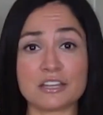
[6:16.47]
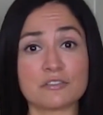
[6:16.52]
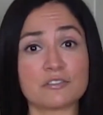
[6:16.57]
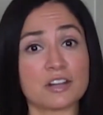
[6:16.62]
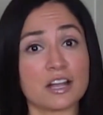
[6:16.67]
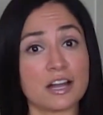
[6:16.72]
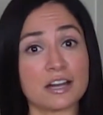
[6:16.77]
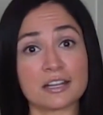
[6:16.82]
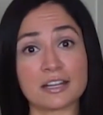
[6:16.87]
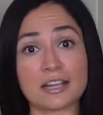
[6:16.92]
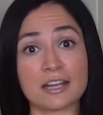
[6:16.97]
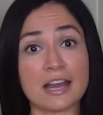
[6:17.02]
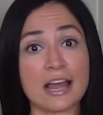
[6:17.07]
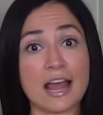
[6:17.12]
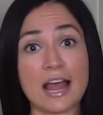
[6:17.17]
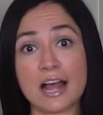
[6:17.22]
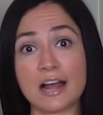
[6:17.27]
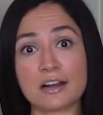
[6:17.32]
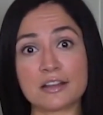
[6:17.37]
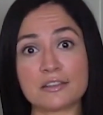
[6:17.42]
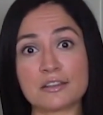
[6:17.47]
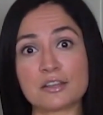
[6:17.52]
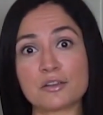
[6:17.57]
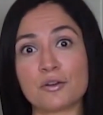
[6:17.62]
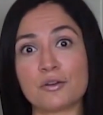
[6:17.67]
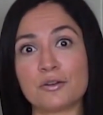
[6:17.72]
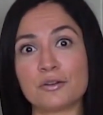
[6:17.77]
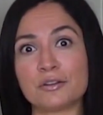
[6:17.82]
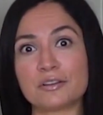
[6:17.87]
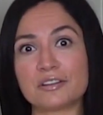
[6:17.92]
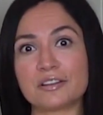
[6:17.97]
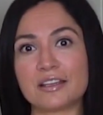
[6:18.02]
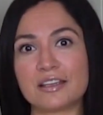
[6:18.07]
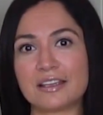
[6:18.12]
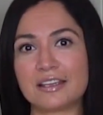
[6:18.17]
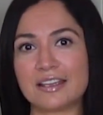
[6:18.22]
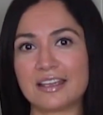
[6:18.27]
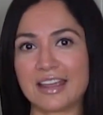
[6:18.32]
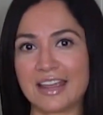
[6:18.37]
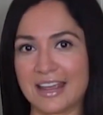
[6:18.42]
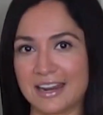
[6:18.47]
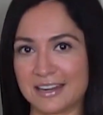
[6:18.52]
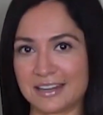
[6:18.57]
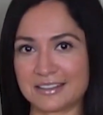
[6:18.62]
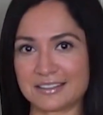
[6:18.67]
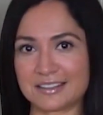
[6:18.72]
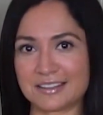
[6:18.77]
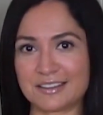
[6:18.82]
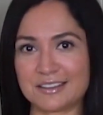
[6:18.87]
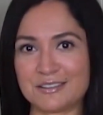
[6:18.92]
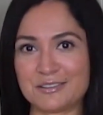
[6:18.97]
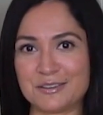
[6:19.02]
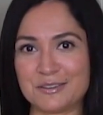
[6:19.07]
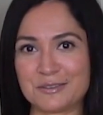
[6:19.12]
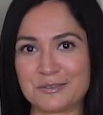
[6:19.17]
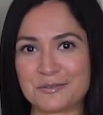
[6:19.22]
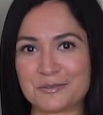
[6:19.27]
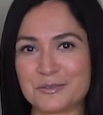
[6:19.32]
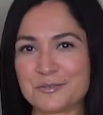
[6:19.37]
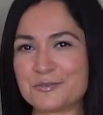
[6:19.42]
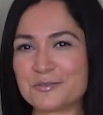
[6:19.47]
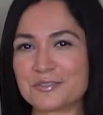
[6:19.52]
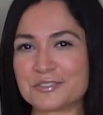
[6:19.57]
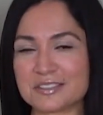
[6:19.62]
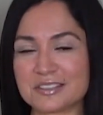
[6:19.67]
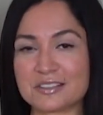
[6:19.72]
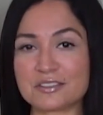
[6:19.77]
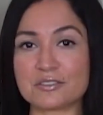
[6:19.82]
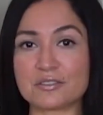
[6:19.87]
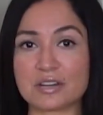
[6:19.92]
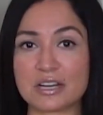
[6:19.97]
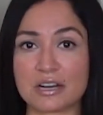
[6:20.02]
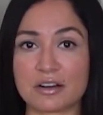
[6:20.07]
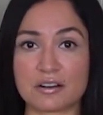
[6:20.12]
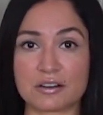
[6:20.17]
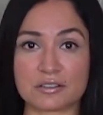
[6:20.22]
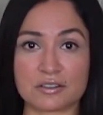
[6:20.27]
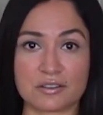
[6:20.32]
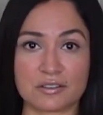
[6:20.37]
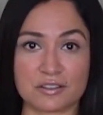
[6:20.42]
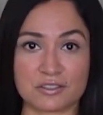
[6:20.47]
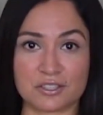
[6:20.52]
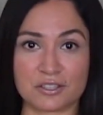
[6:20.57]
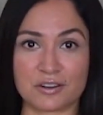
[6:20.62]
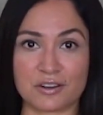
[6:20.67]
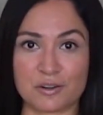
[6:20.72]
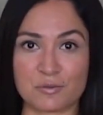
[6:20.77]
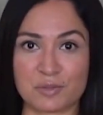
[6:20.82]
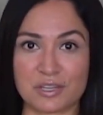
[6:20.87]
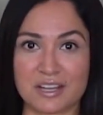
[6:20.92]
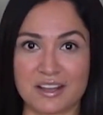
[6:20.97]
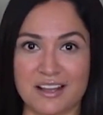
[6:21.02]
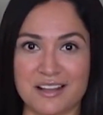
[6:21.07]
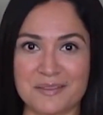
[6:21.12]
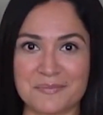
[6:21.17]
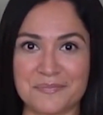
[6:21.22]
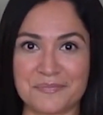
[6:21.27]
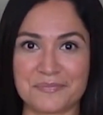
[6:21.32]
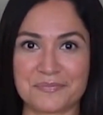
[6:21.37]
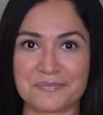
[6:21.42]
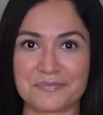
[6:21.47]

You've got to get out of the old and into the new. Who's the new character that you're going to become?